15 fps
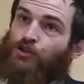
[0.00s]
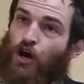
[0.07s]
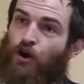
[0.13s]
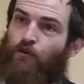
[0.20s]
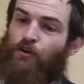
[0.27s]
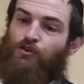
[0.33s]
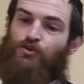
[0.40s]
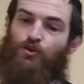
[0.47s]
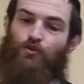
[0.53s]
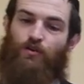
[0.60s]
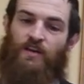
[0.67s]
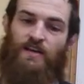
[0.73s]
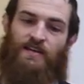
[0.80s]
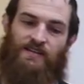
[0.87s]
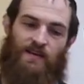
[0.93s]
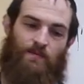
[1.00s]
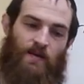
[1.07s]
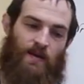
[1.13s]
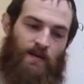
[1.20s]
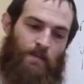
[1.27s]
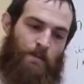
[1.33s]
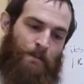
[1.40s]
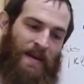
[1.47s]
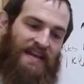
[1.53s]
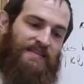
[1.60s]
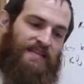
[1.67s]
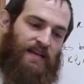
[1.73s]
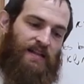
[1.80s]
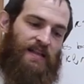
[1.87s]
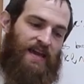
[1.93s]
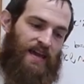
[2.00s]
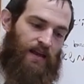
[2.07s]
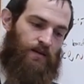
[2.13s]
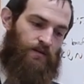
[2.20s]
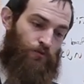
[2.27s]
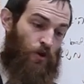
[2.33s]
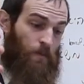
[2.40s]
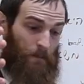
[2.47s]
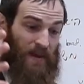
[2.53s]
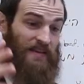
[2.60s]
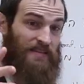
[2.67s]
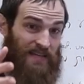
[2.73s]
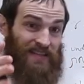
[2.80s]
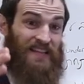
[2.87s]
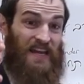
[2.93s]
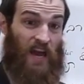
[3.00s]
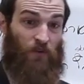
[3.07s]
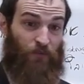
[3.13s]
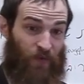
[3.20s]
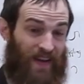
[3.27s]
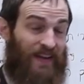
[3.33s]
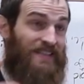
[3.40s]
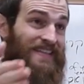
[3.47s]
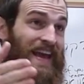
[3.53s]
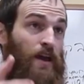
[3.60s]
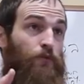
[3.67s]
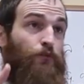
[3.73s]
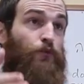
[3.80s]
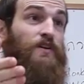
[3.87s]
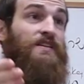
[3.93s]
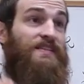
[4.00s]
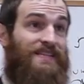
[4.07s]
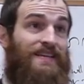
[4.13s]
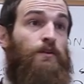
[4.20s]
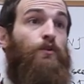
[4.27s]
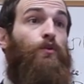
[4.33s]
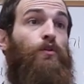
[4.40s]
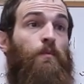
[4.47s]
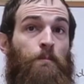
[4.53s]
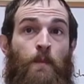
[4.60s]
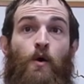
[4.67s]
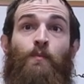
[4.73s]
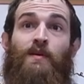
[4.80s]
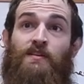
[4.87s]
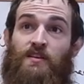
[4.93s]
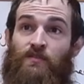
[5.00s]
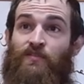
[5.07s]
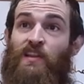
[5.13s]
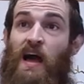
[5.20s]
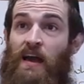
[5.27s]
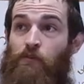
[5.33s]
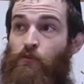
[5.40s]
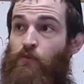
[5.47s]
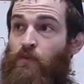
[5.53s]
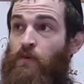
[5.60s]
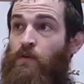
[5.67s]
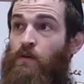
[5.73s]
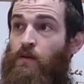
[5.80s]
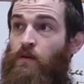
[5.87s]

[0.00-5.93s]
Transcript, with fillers: Torah Judaism basically, not basically, affects every single moment of life.